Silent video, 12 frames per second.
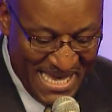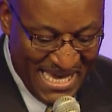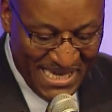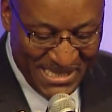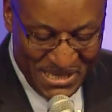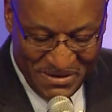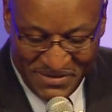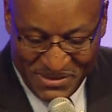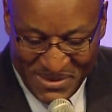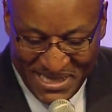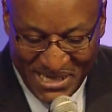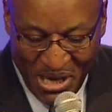Hello,
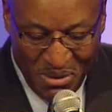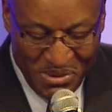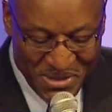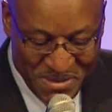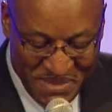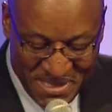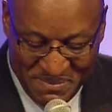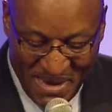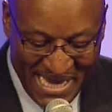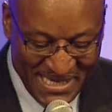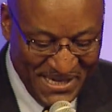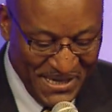everyone. I almost missed
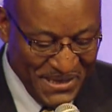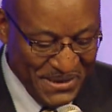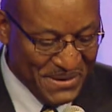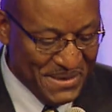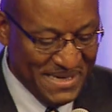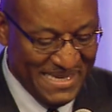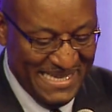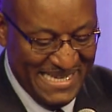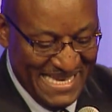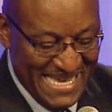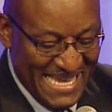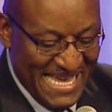my cue.
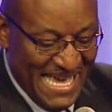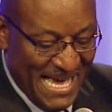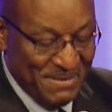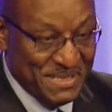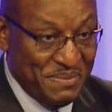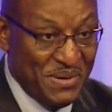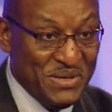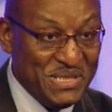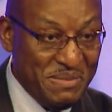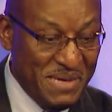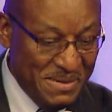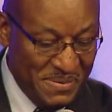I was supposed
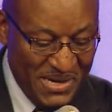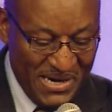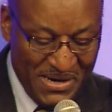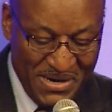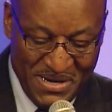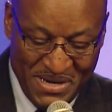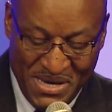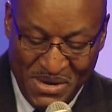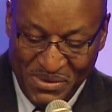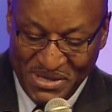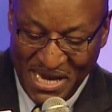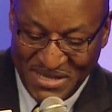to be up here
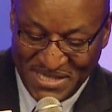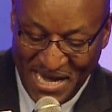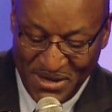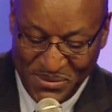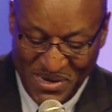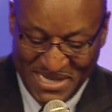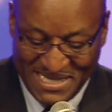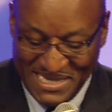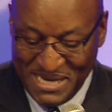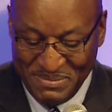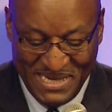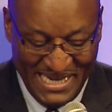with our Southwest
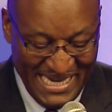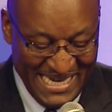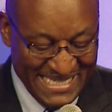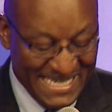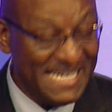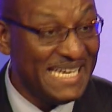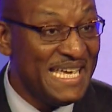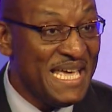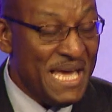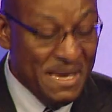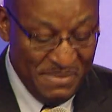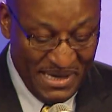Club kids.
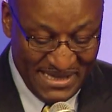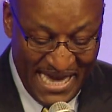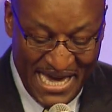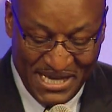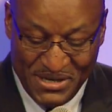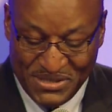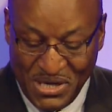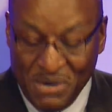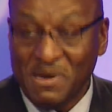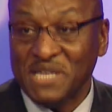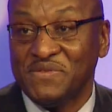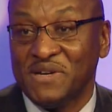But thank you so
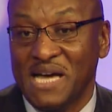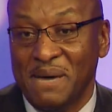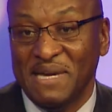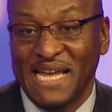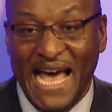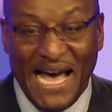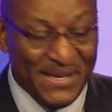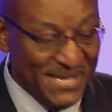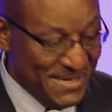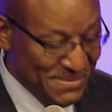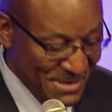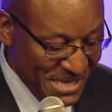much for coming out.
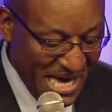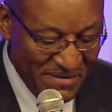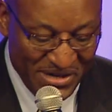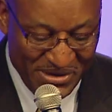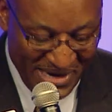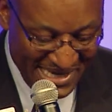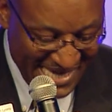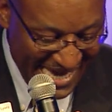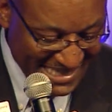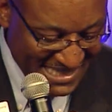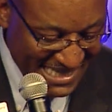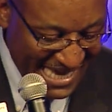We're going to have a great
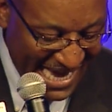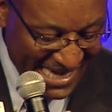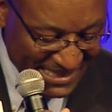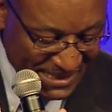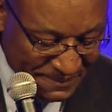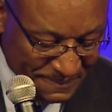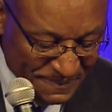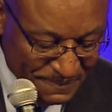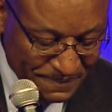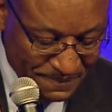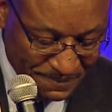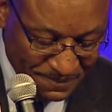night tonight.
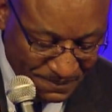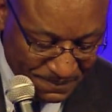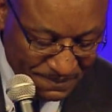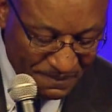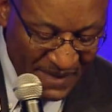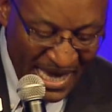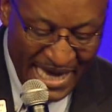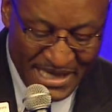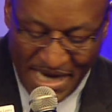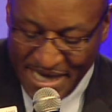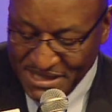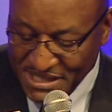
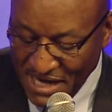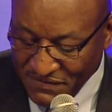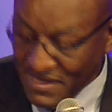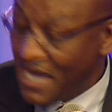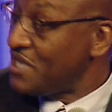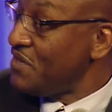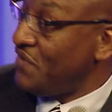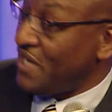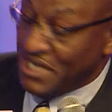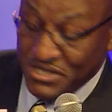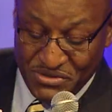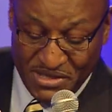And Jeff, thank you for
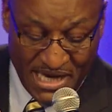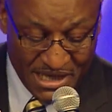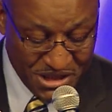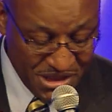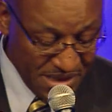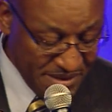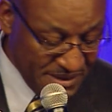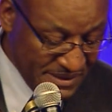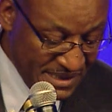that introduction.